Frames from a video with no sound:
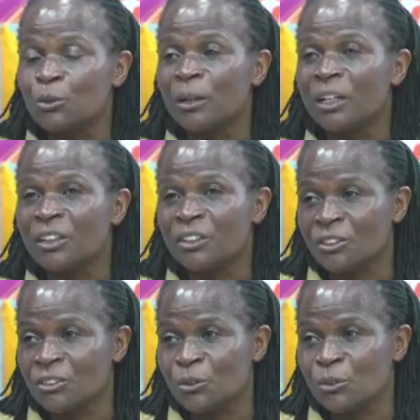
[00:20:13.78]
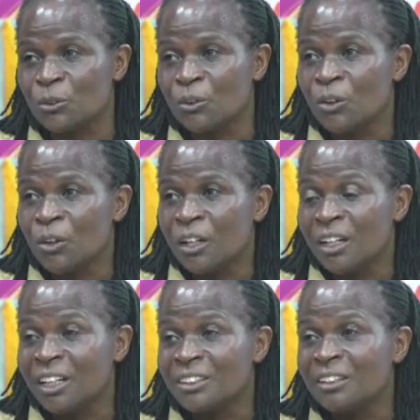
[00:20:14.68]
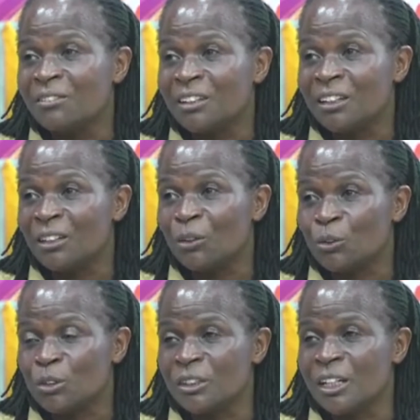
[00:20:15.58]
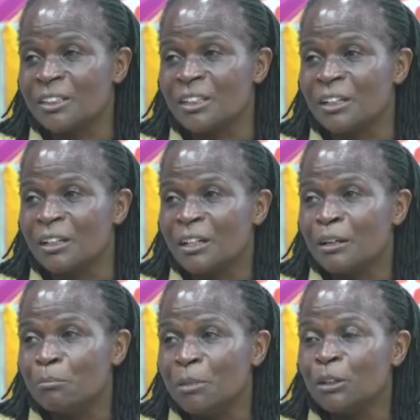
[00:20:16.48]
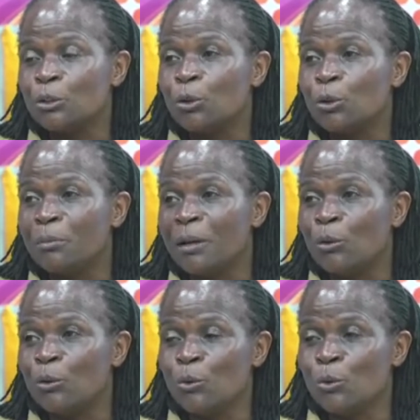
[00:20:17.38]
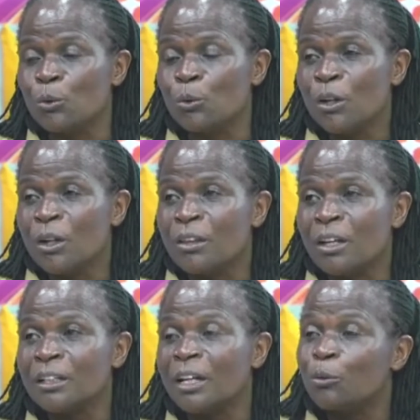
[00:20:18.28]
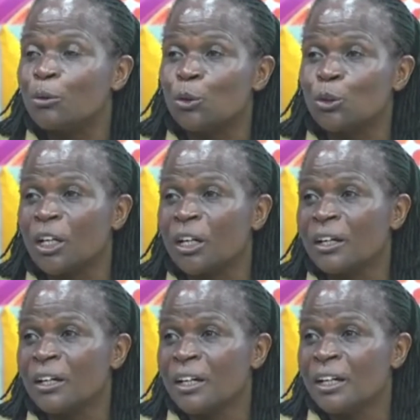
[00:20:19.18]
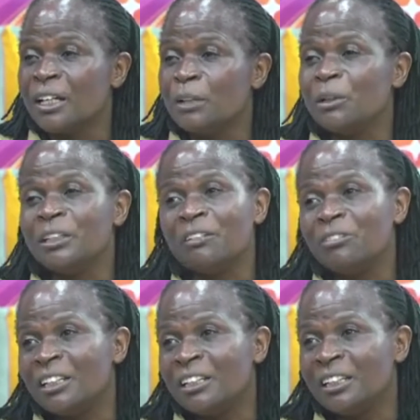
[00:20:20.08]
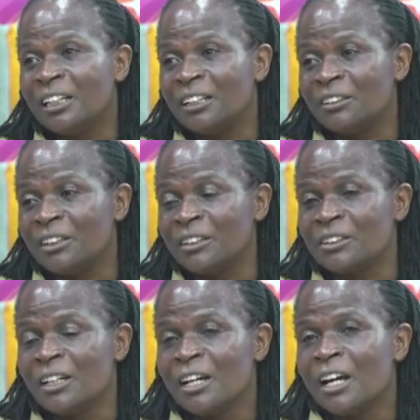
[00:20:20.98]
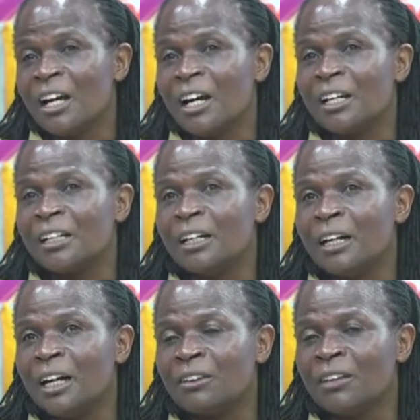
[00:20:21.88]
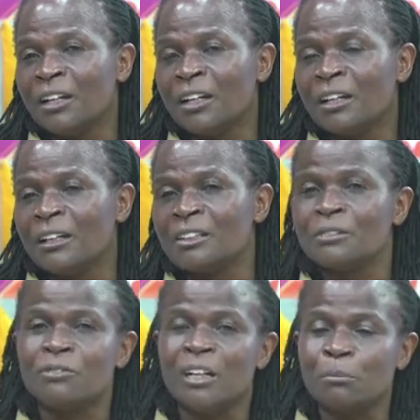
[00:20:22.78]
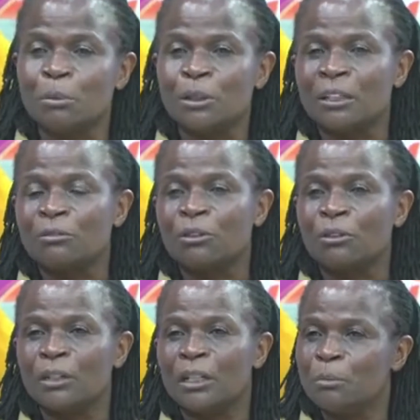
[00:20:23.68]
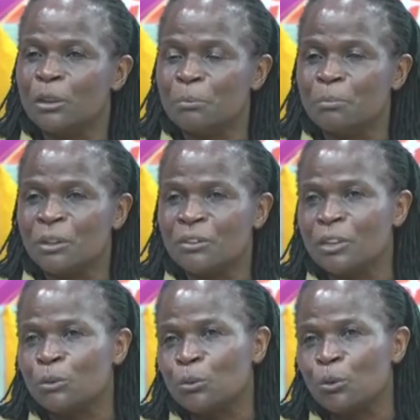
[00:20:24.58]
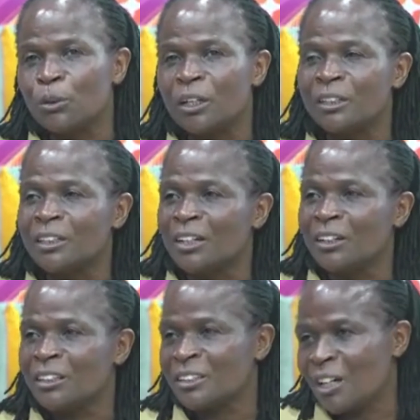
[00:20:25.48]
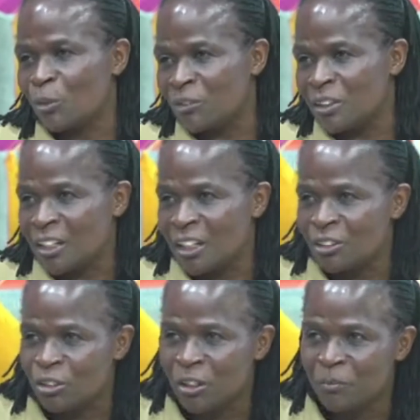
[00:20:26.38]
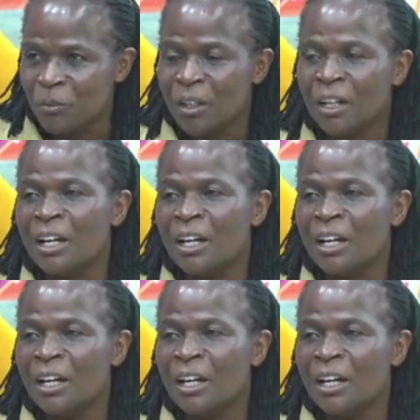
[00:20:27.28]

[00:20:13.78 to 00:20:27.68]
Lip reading: or two elections or so. He has never really lost, just being told by Uhuru that now Tosha, he will definitely get this. And I think it's very important for Deputy President to know that he's a great son of this country,